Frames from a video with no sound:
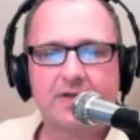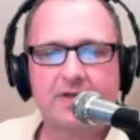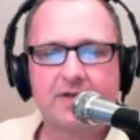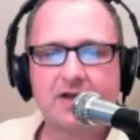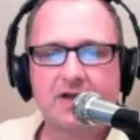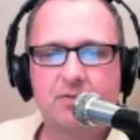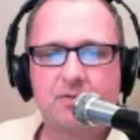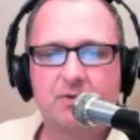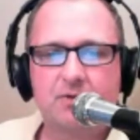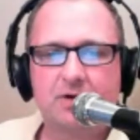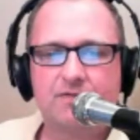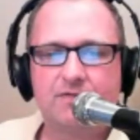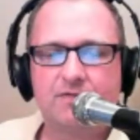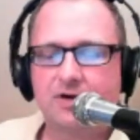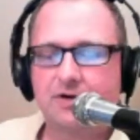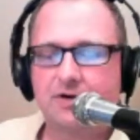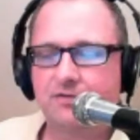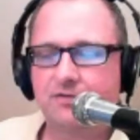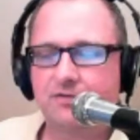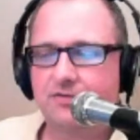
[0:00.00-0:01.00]
got
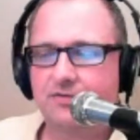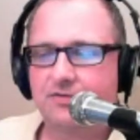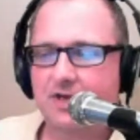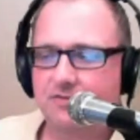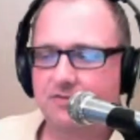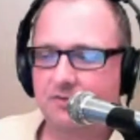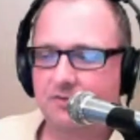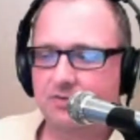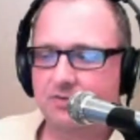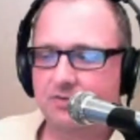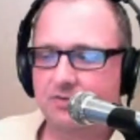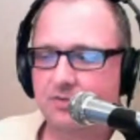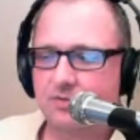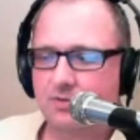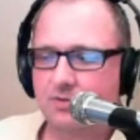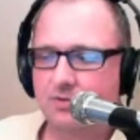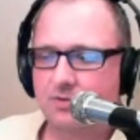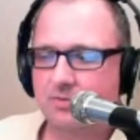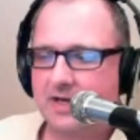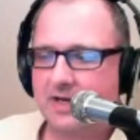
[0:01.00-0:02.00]
Favre's nephew as
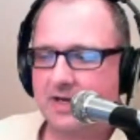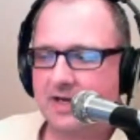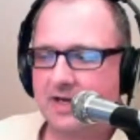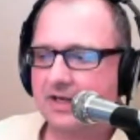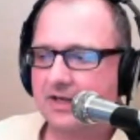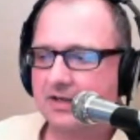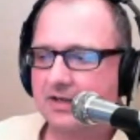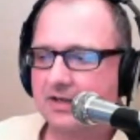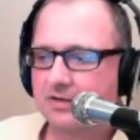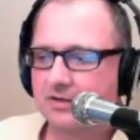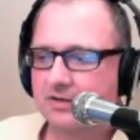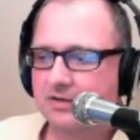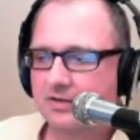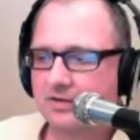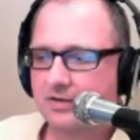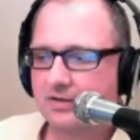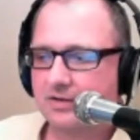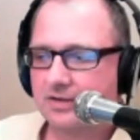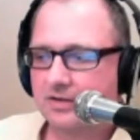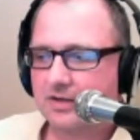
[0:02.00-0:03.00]
quarterback,
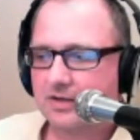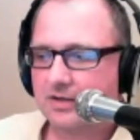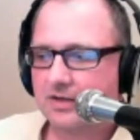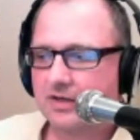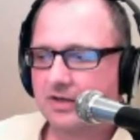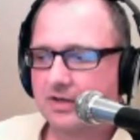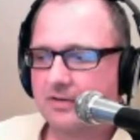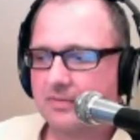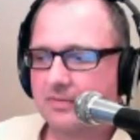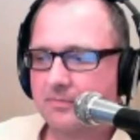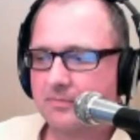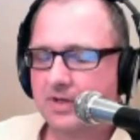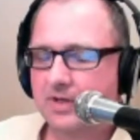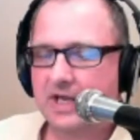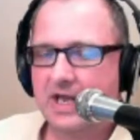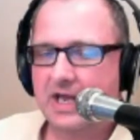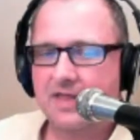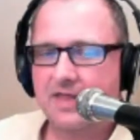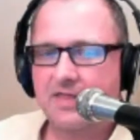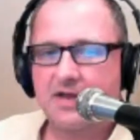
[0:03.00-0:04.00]

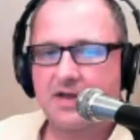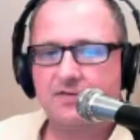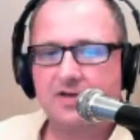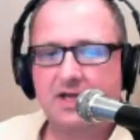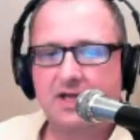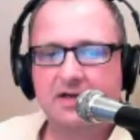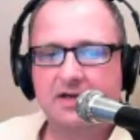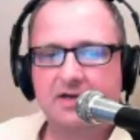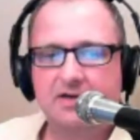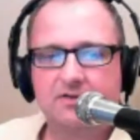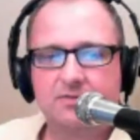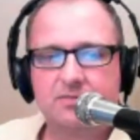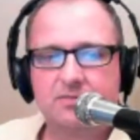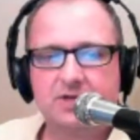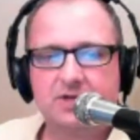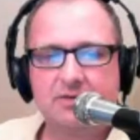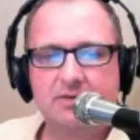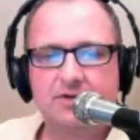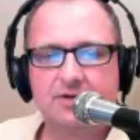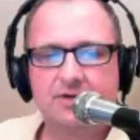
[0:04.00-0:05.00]
and they've taken some
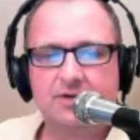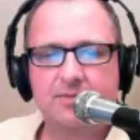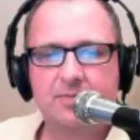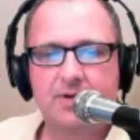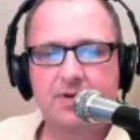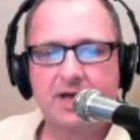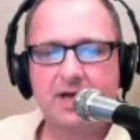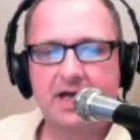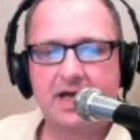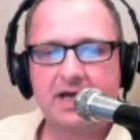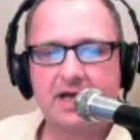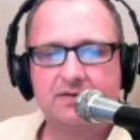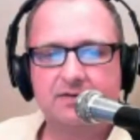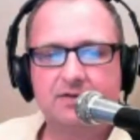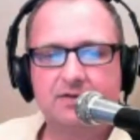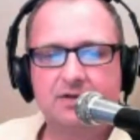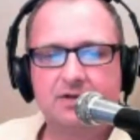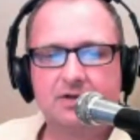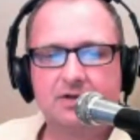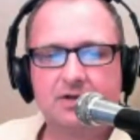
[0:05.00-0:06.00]
teams in the
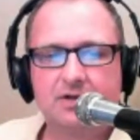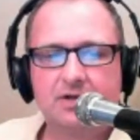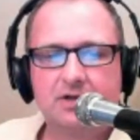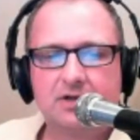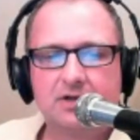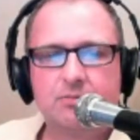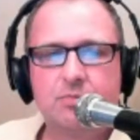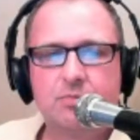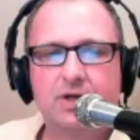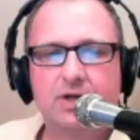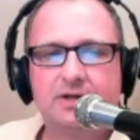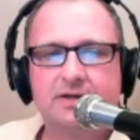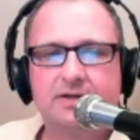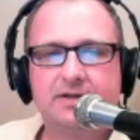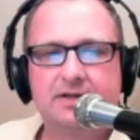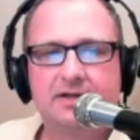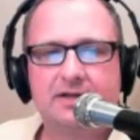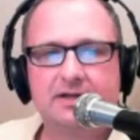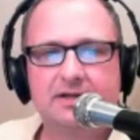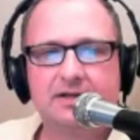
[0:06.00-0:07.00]
past. But
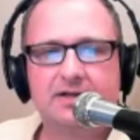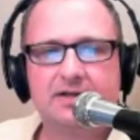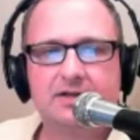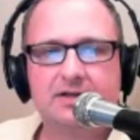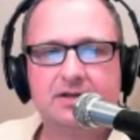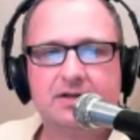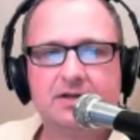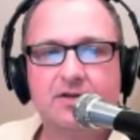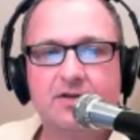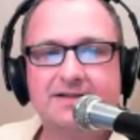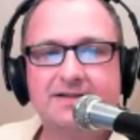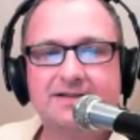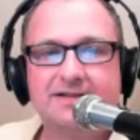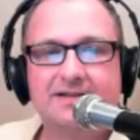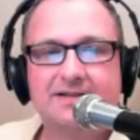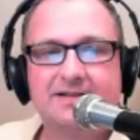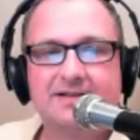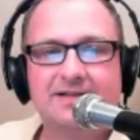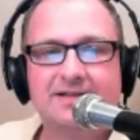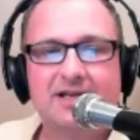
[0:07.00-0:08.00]
that's a
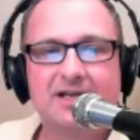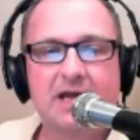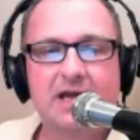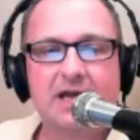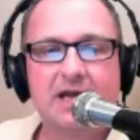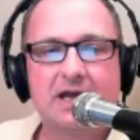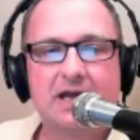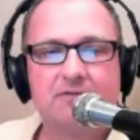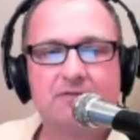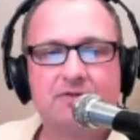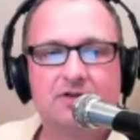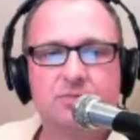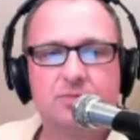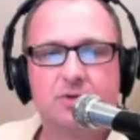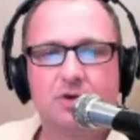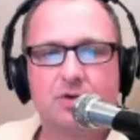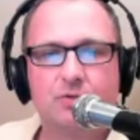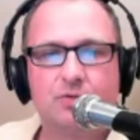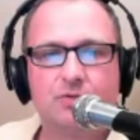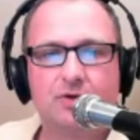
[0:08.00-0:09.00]
team that we have to
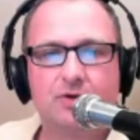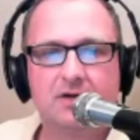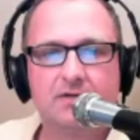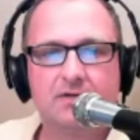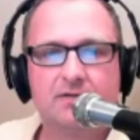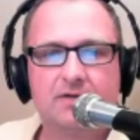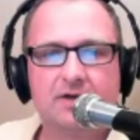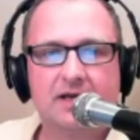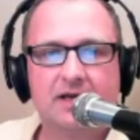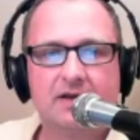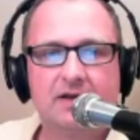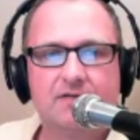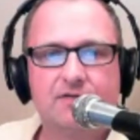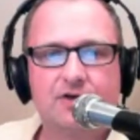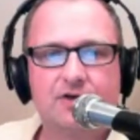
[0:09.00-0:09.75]
dispose of if you're